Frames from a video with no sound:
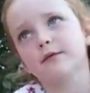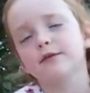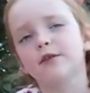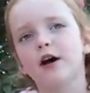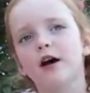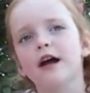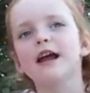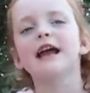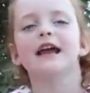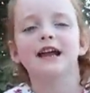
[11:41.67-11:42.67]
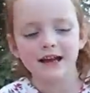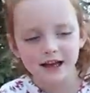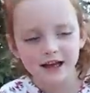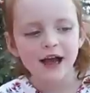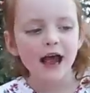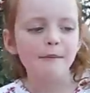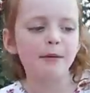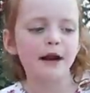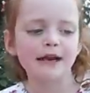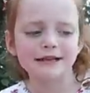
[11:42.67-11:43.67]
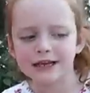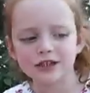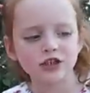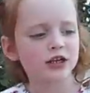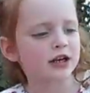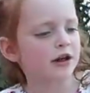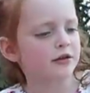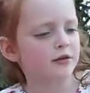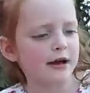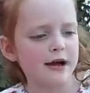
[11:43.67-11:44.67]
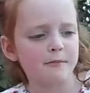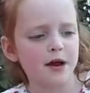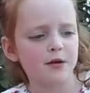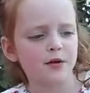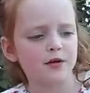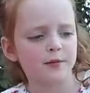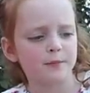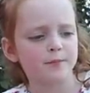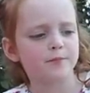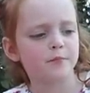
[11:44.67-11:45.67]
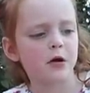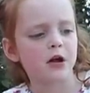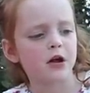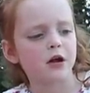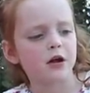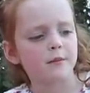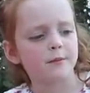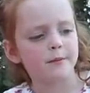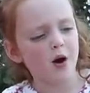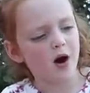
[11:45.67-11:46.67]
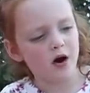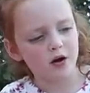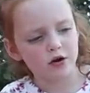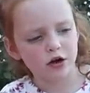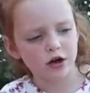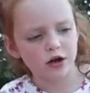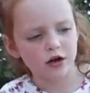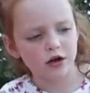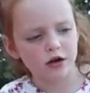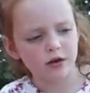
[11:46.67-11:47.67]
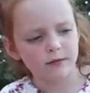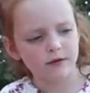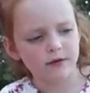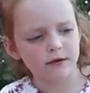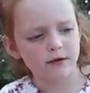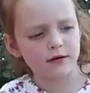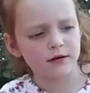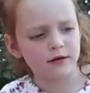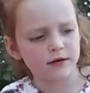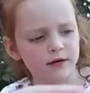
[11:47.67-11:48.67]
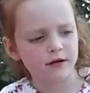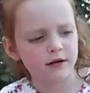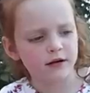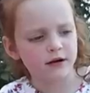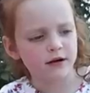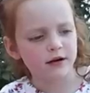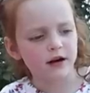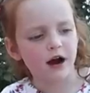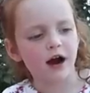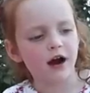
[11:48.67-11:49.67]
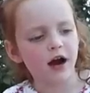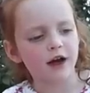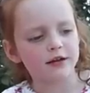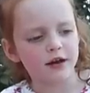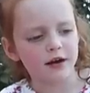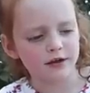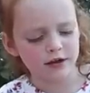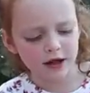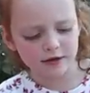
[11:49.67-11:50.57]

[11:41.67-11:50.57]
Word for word: eh. But it didn't, but it was a bug. Insect. And then